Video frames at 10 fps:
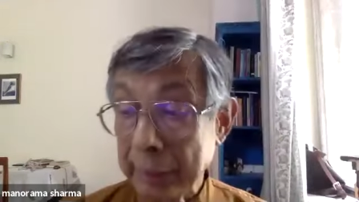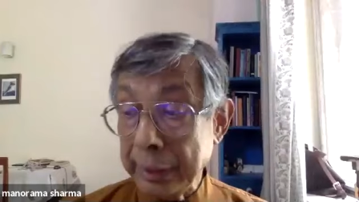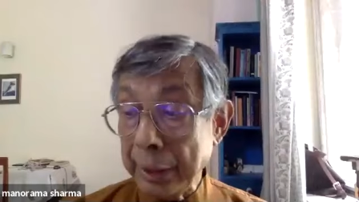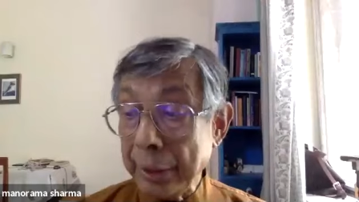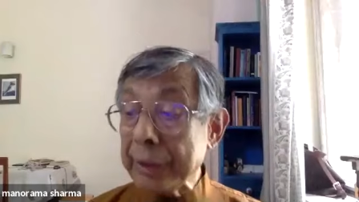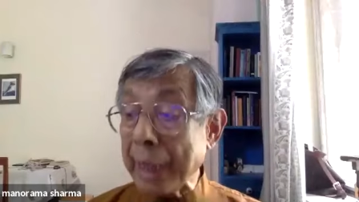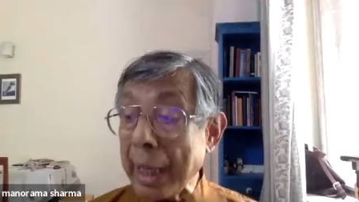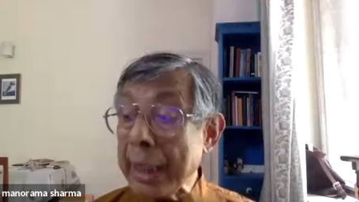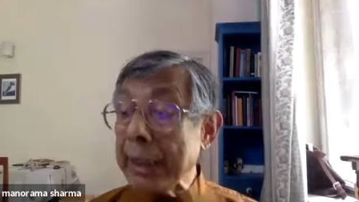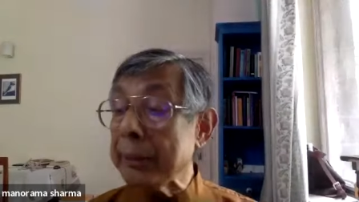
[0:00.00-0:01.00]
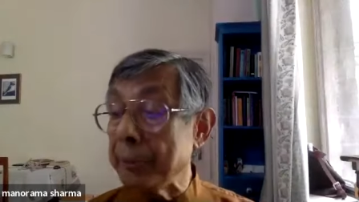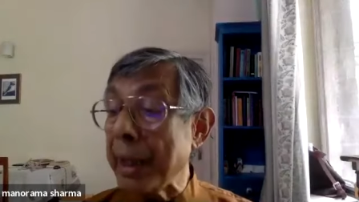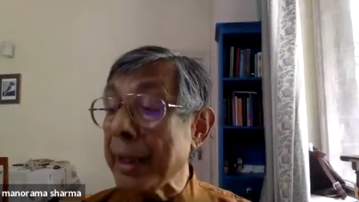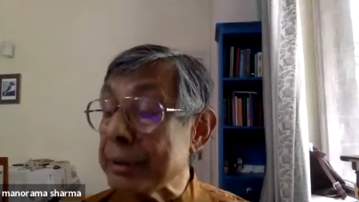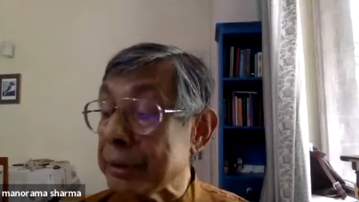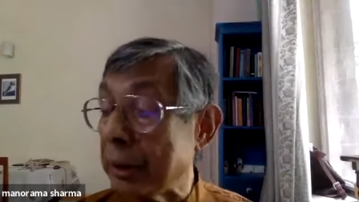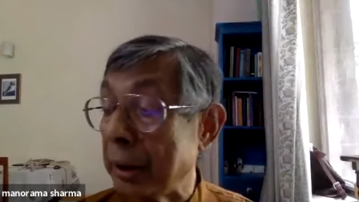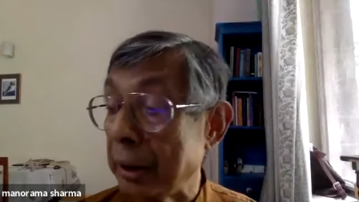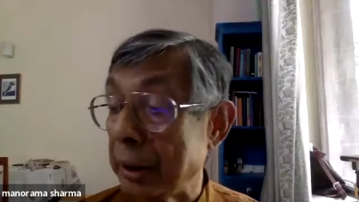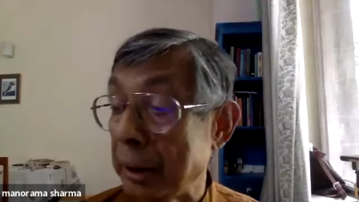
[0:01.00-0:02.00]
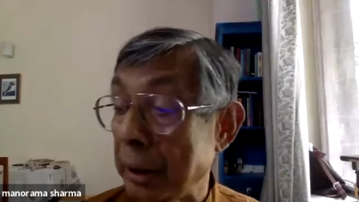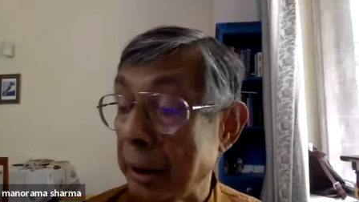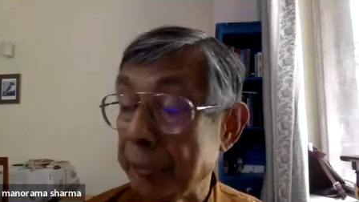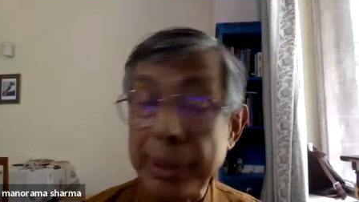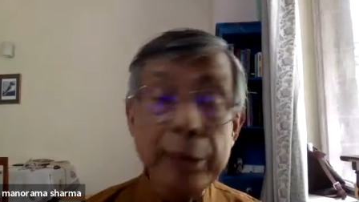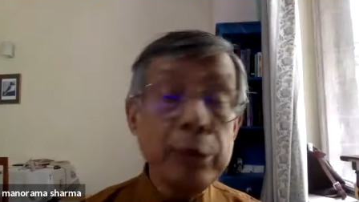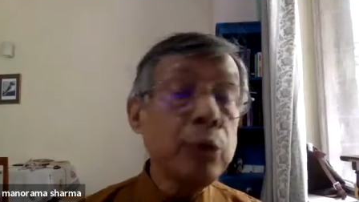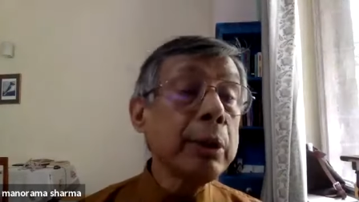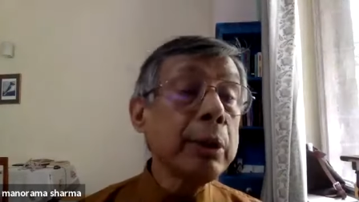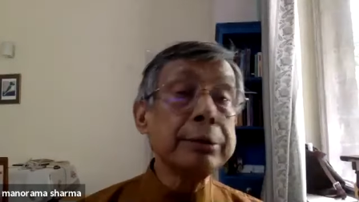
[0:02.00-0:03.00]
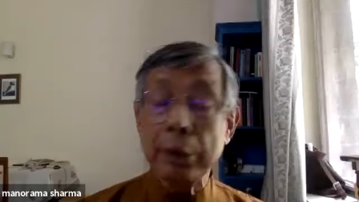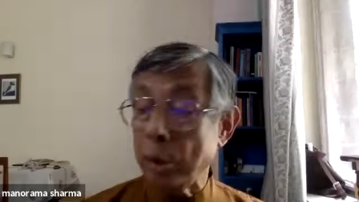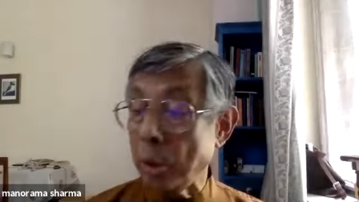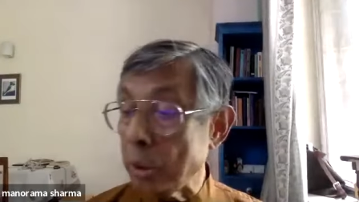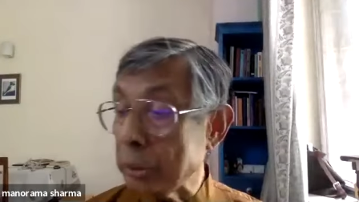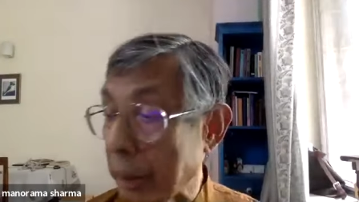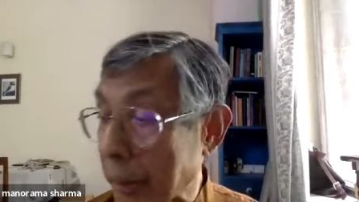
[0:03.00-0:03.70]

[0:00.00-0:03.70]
There was a dying man's, Pehlu Khan's own